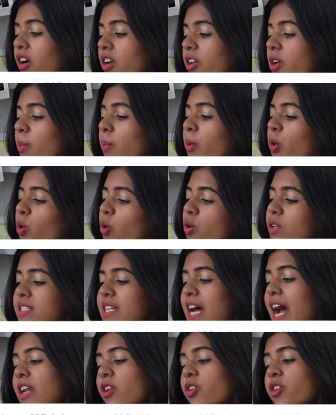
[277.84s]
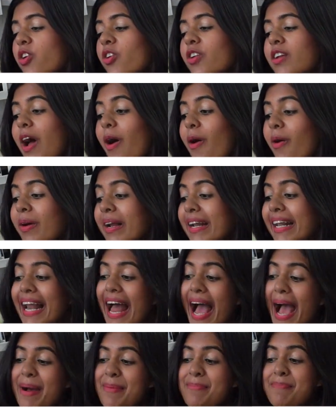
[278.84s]
earlier boho style or your now
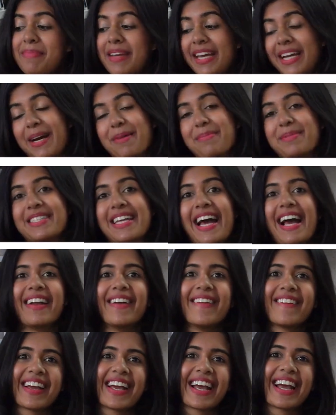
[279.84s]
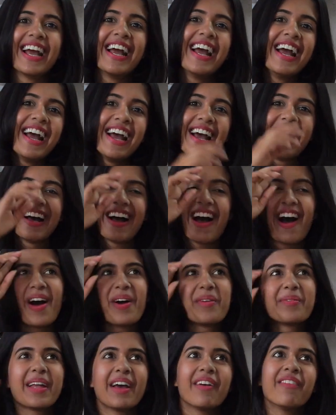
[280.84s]
glam makeup style? Okay,
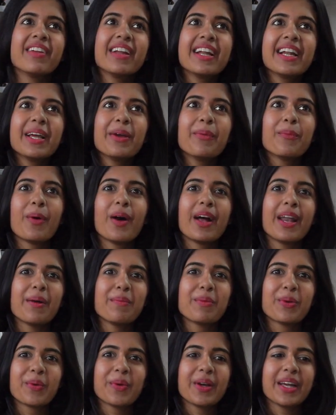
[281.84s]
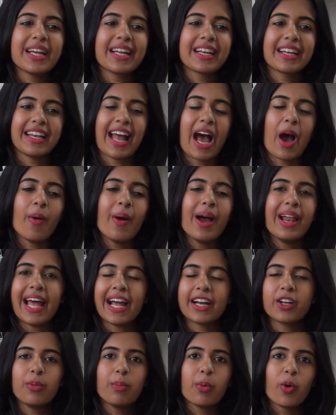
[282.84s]
definitely what I'm doing now. I
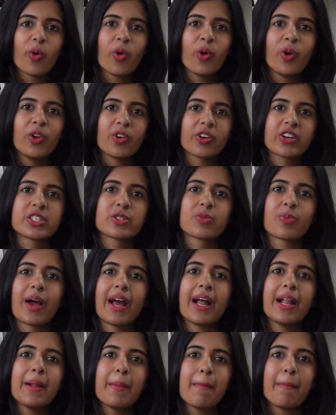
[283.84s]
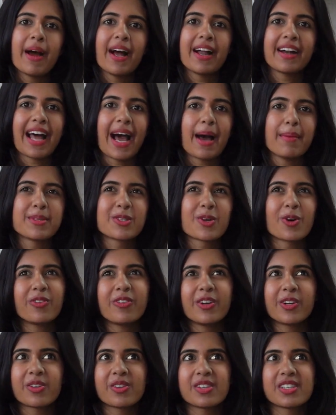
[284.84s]
like the boho look as well, but I'm sort of
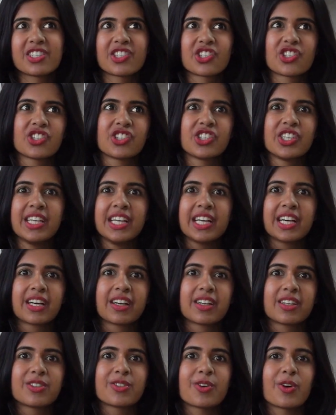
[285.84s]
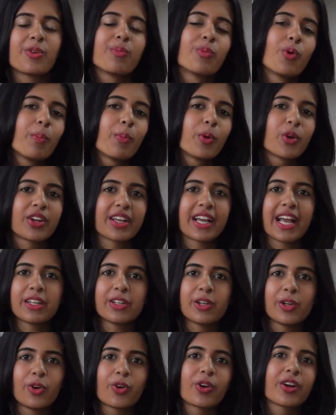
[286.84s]
into this chic, sort of more put
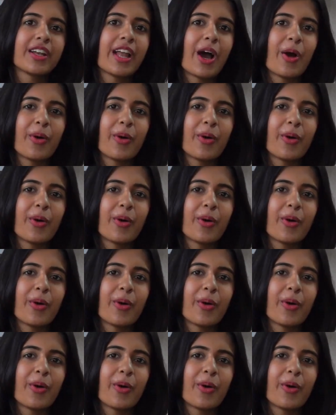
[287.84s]
together look